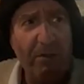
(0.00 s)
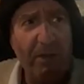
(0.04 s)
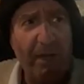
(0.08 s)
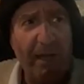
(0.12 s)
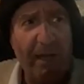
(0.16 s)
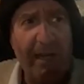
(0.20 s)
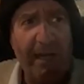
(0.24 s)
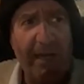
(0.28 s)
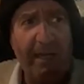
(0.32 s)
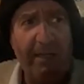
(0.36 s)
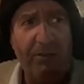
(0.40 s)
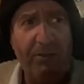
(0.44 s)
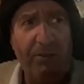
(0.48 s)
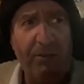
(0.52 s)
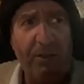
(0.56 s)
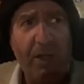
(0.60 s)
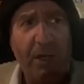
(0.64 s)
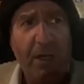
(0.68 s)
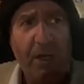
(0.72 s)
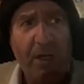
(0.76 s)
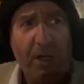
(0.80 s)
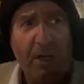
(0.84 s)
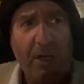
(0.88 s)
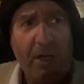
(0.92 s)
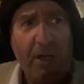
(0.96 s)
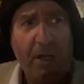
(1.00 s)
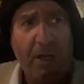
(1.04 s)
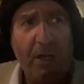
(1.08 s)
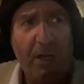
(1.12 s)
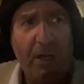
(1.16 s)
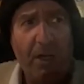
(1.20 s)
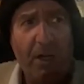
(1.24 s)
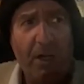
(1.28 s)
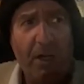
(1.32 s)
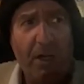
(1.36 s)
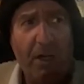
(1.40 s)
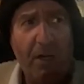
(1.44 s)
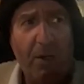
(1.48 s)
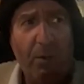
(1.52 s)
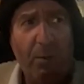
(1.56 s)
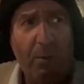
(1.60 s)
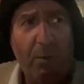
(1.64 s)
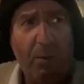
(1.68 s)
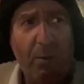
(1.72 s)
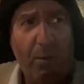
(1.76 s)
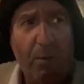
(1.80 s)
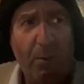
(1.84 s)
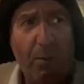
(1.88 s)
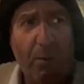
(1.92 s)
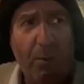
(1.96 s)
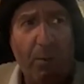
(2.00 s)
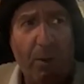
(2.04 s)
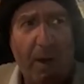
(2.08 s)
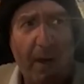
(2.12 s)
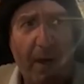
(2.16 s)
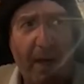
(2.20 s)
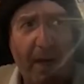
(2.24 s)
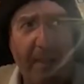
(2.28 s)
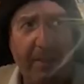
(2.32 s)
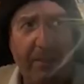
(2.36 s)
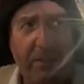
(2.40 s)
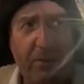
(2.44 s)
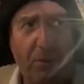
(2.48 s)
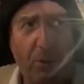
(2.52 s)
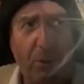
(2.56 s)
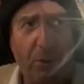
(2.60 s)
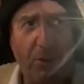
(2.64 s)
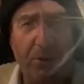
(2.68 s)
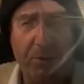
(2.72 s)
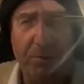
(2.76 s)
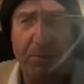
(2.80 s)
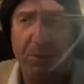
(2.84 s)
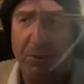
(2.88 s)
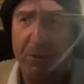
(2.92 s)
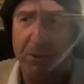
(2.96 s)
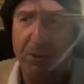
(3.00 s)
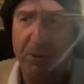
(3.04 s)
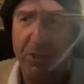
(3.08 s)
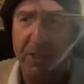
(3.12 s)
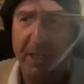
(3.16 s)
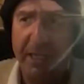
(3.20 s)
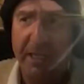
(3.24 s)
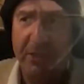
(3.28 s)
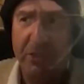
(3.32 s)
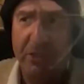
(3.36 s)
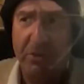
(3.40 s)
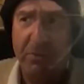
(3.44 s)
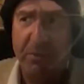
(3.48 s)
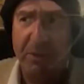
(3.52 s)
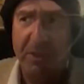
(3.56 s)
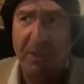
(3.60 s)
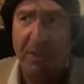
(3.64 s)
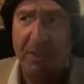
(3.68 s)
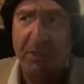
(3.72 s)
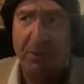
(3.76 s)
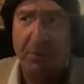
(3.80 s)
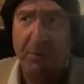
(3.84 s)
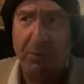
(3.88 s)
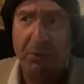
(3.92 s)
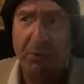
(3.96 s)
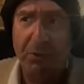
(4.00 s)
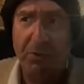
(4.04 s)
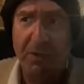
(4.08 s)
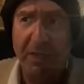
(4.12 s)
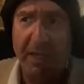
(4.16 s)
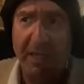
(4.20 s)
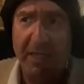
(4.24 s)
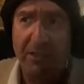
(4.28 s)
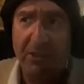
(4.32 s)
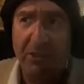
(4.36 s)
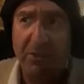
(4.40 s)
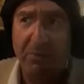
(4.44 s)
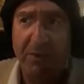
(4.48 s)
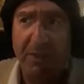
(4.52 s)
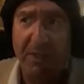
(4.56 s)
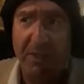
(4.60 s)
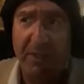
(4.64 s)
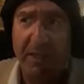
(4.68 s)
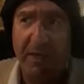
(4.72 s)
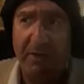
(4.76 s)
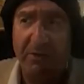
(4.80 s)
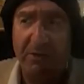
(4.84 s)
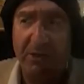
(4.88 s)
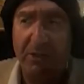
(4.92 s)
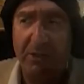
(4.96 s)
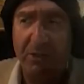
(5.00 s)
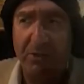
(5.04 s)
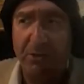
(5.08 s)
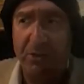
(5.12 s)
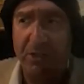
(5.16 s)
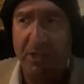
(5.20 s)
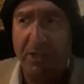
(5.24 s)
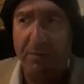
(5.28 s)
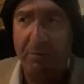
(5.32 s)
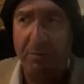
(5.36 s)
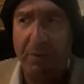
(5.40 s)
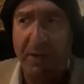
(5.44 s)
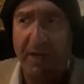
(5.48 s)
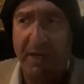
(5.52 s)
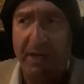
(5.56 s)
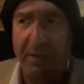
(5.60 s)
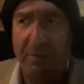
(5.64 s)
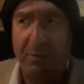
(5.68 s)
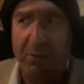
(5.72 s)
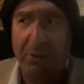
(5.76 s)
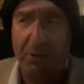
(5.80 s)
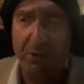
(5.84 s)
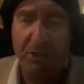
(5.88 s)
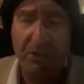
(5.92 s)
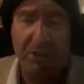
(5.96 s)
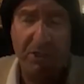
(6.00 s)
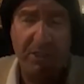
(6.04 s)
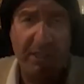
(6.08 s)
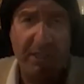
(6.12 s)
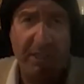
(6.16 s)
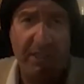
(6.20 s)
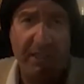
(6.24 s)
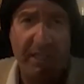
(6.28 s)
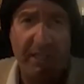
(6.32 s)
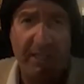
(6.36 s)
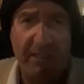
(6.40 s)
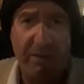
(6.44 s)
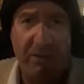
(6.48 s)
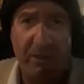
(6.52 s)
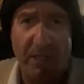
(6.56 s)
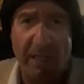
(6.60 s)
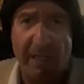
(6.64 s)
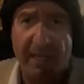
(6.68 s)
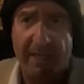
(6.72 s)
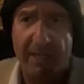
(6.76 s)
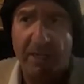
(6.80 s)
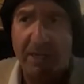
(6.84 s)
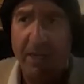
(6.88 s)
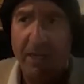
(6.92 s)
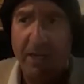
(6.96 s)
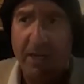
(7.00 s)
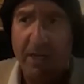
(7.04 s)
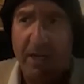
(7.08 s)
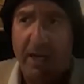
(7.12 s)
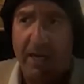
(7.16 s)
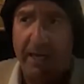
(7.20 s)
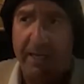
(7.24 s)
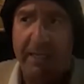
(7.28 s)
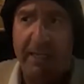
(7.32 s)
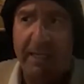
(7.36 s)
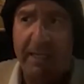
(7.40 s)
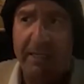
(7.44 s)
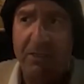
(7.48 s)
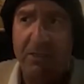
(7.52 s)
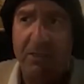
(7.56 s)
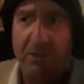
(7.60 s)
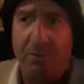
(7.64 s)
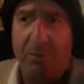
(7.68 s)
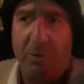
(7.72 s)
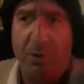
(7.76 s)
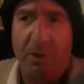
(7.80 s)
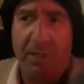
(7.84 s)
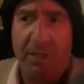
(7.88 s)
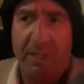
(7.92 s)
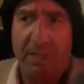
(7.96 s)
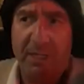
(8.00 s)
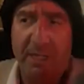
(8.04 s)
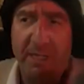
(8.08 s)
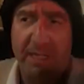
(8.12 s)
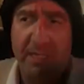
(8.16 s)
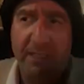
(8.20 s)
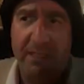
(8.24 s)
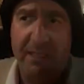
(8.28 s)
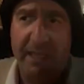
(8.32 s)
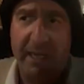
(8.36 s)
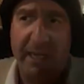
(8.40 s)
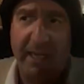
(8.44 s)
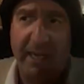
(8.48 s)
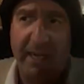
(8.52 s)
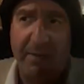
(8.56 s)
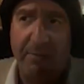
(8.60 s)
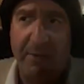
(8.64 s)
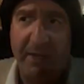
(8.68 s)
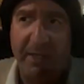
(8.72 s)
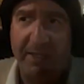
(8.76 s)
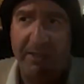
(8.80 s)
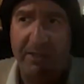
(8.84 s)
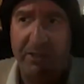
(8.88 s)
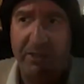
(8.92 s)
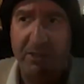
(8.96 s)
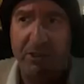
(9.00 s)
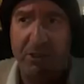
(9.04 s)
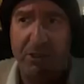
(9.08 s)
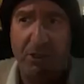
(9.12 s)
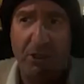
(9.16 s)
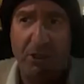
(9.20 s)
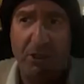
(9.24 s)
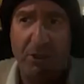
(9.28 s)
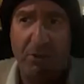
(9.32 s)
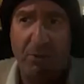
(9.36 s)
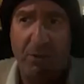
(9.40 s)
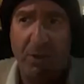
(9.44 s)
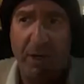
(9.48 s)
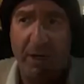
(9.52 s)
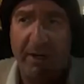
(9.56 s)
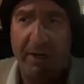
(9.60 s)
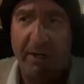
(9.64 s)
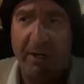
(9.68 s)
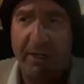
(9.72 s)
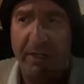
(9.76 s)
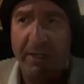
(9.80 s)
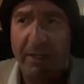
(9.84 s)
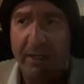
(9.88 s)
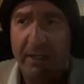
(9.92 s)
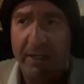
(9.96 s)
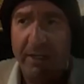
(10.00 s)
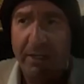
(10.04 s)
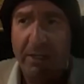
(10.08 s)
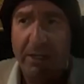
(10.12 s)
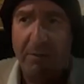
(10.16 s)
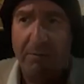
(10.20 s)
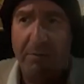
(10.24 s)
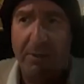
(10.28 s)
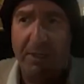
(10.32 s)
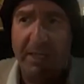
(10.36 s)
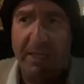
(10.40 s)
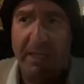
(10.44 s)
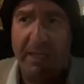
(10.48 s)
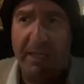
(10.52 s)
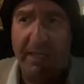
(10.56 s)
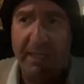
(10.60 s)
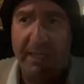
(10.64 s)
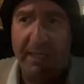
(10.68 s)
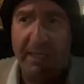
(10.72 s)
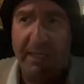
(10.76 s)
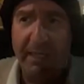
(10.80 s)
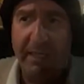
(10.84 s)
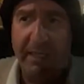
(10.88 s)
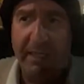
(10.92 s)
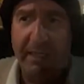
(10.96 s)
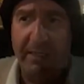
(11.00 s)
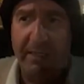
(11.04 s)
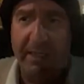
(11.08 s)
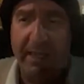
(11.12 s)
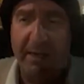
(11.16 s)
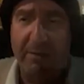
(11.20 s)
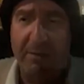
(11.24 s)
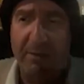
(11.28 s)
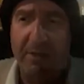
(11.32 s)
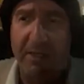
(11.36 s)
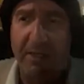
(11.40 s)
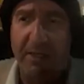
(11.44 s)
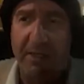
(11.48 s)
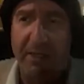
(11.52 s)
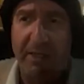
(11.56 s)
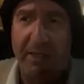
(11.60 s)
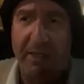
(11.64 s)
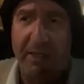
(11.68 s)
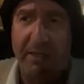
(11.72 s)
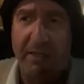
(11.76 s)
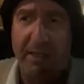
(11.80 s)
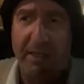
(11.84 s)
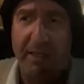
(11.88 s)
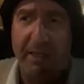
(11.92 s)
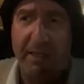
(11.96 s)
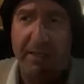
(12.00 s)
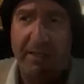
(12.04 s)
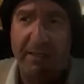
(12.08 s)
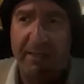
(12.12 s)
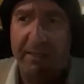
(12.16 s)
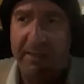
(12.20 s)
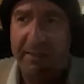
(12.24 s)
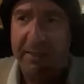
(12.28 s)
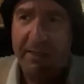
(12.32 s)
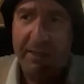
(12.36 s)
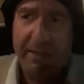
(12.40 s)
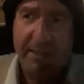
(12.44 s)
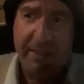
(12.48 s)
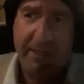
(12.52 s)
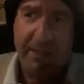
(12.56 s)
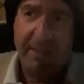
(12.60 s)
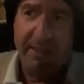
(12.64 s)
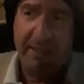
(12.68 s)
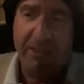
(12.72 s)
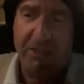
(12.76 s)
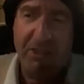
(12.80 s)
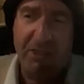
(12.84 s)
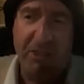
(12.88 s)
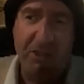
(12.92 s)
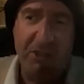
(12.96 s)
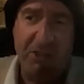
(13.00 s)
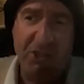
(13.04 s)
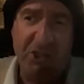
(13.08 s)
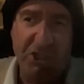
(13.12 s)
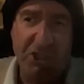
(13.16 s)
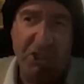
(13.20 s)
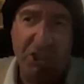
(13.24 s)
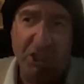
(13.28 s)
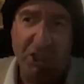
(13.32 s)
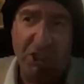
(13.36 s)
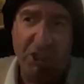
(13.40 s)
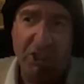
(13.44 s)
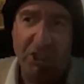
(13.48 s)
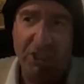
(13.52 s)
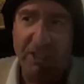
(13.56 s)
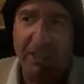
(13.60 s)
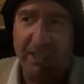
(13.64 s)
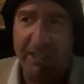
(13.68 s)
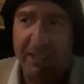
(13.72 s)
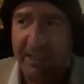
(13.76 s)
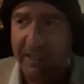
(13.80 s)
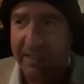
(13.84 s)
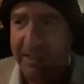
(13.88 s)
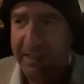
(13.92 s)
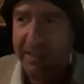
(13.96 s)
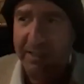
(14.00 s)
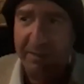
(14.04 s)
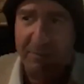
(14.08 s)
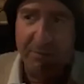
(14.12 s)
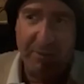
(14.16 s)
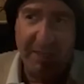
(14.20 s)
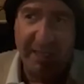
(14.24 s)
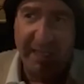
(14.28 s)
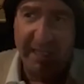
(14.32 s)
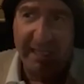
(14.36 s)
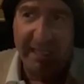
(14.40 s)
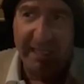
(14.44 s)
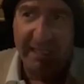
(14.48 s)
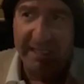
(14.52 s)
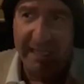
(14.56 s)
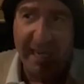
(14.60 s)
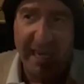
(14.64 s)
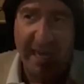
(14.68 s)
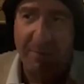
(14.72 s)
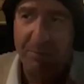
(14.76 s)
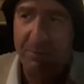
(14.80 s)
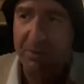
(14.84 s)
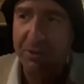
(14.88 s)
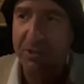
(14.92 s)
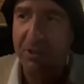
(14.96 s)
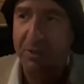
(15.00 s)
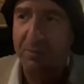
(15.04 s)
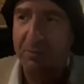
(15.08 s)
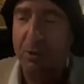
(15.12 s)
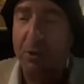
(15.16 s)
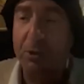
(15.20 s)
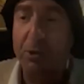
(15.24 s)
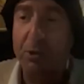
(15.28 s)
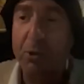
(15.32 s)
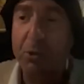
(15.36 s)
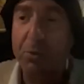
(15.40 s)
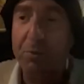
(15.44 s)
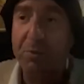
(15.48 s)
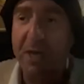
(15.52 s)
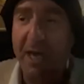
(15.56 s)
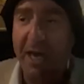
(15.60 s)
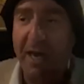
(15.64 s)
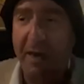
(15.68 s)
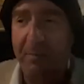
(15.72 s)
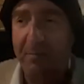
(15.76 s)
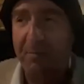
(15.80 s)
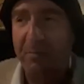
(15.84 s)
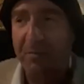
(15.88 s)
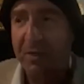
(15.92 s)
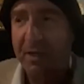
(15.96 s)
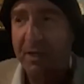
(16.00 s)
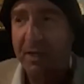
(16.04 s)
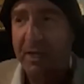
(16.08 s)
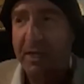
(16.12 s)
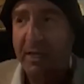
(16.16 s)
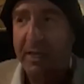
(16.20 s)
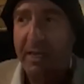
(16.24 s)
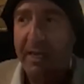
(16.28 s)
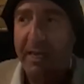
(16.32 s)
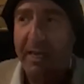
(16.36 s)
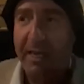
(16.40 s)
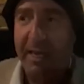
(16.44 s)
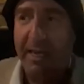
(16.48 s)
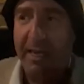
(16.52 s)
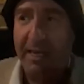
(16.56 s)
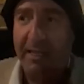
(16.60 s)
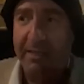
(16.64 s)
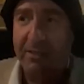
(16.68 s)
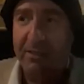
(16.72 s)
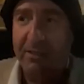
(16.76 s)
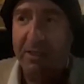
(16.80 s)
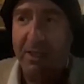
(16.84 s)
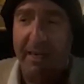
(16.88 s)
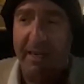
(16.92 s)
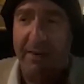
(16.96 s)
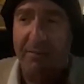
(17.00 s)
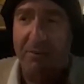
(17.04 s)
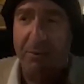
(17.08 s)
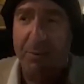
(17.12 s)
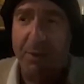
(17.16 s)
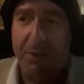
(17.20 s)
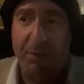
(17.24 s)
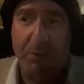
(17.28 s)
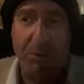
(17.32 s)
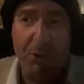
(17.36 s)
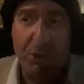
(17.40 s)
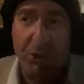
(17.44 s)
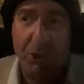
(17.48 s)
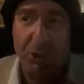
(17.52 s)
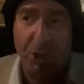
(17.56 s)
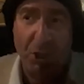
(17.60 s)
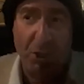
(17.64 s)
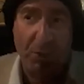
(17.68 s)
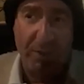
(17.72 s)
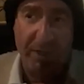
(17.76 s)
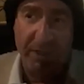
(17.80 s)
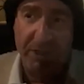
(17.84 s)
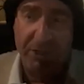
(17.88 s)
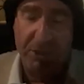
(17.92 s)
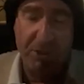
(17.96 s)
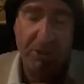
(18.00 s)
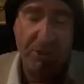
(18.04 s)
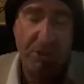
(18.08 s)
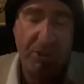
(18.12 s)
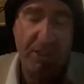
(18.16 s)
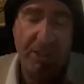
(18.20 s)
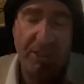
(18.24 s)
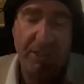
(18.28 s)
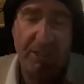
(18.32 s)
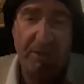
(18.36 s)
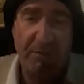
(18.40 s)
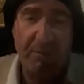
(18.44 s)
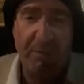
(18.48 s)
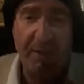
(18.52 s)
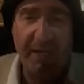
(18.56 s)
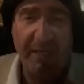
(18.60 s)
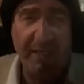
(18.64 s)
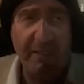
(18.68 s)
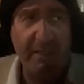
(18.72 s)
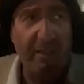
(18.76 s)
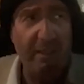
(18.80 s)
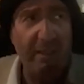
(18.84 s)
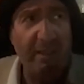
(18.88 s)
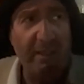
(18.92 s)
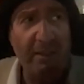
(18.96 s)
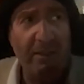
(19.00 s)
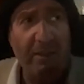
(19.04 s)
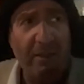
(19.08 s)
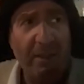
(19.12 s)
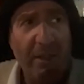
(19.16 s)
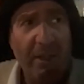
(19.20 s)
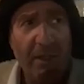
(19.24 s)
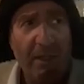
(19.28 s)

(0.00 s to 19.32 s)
And I told the person next to me, the booth next to me, that I was interested in painting a person. And then he's like, I can get someone. And the next day I painted a girl wearing a bikini, and not a bikini, like a little skirt and a bikini top or something, a tube top. And everybody was so interested in the painting.